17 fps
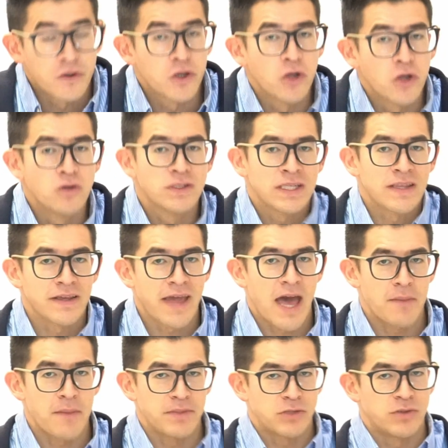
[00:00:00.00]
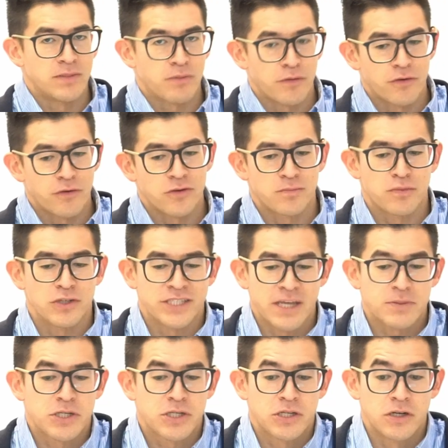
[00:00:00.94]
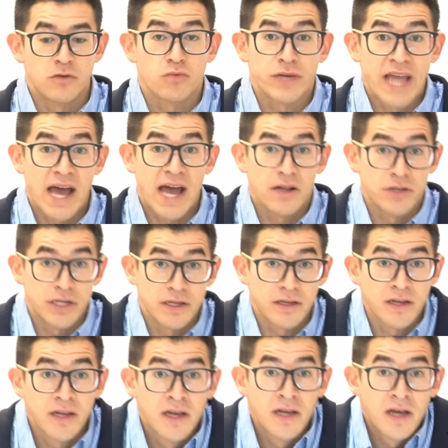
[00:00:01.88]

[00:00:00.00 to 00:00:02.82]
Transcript: closing the gap between perception and reality,